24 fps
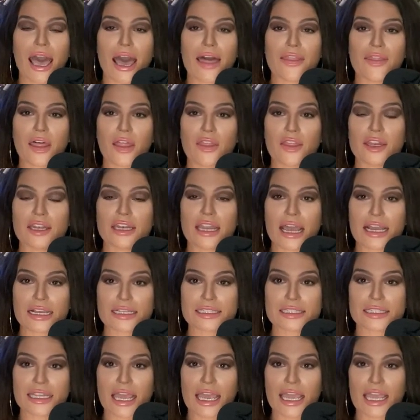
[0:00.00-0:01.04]
And then the
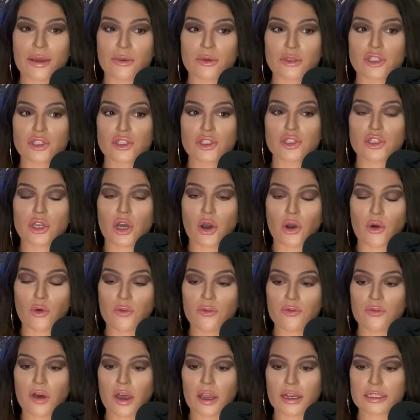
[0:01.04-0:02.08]
next day, I was so
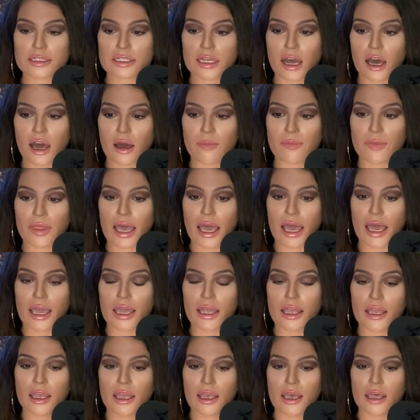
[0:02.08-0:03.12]
fucked up
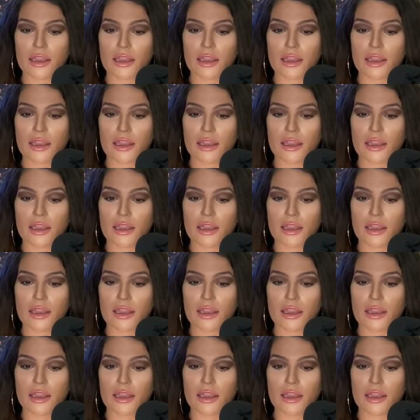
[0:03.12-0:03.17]
that,